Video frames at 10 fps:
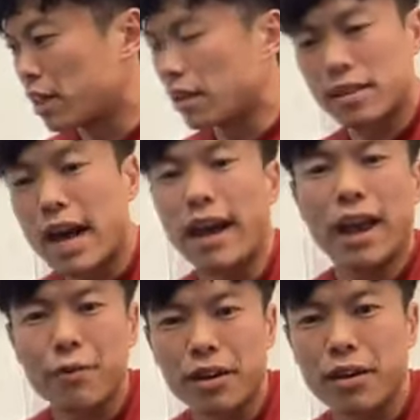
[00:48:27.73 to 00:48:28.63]
that
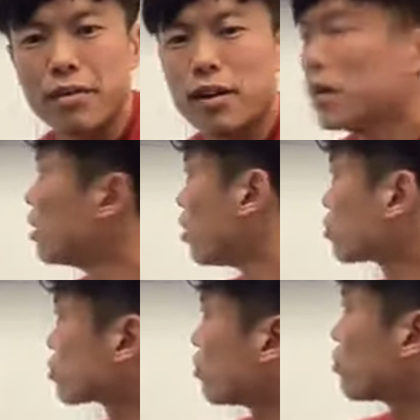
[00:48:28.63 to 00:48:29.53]
area.
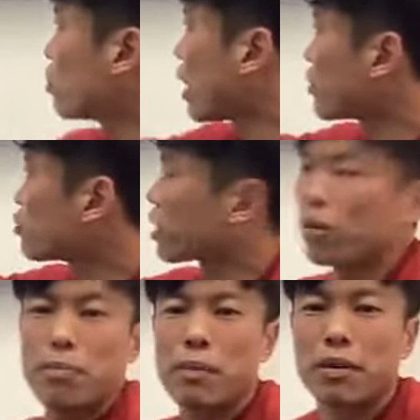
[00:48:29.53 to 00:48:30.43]
Also, you have to check your
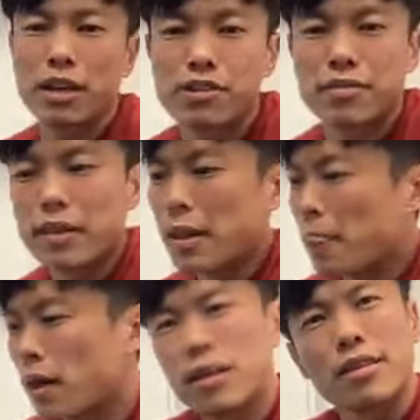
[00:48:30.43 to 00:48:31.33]
population.
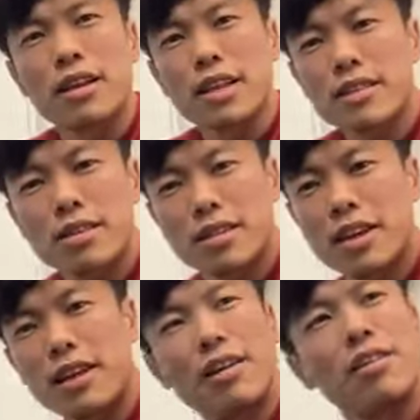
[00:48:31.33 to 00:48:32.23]
The
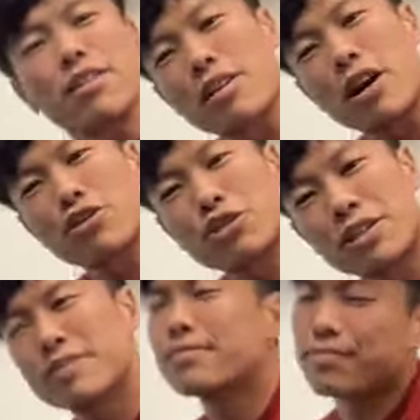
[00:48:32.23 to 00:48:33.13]
density, the
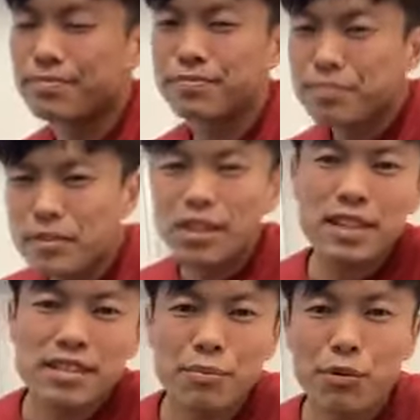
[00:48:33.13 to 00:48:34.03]
cultures,
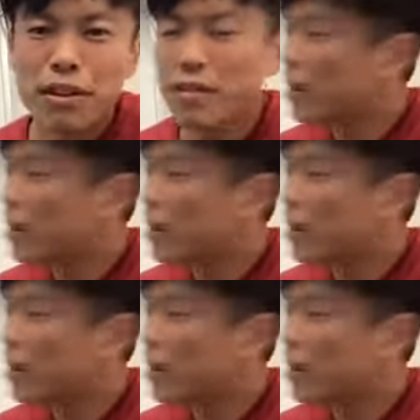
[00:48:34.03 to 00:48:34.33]
that's important.